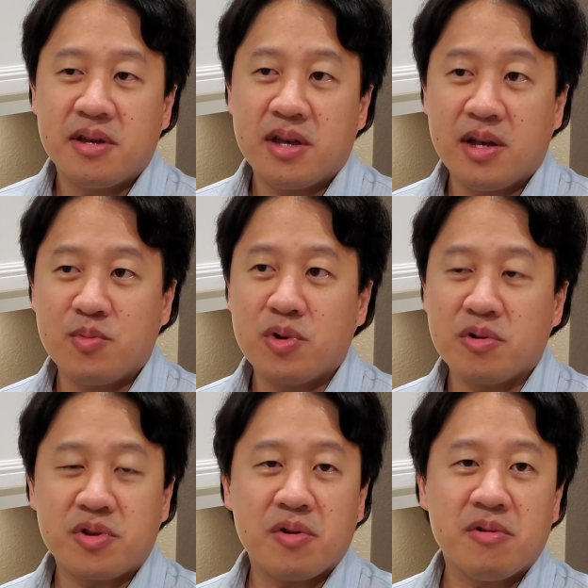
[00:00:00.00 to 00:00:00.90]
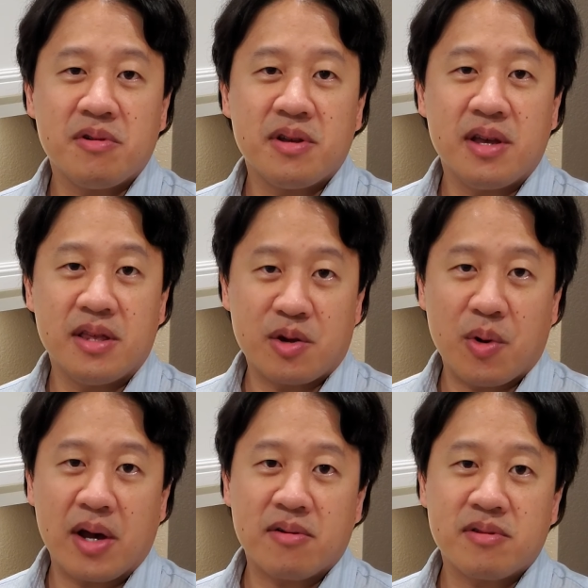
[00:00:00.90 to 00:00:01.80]
in real dirt in the
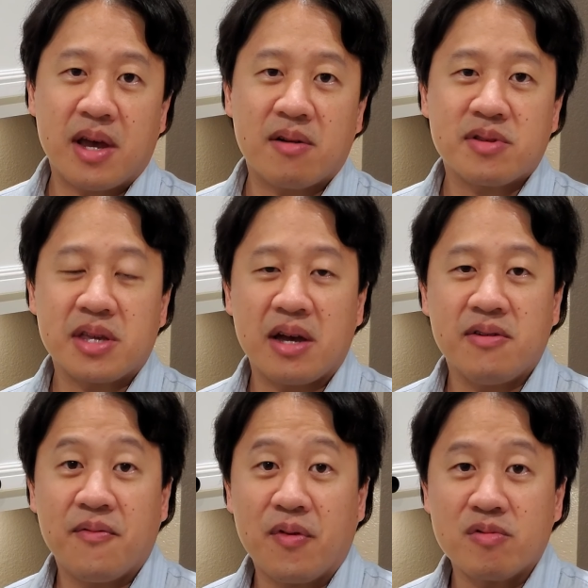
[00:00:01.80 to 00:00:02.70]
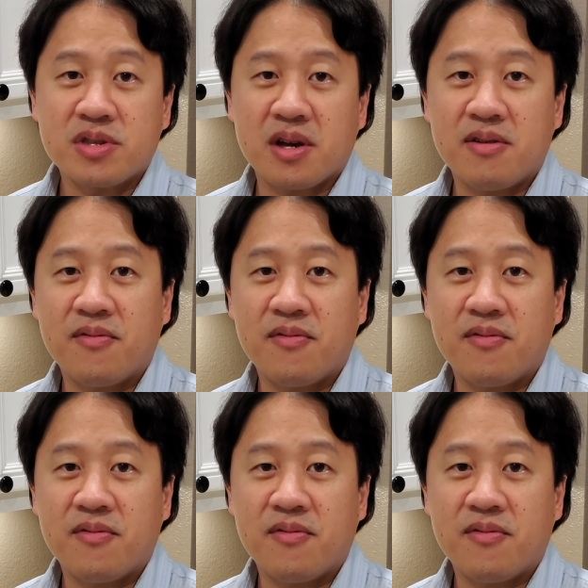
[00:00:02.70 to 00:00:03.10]
ground outside in full sun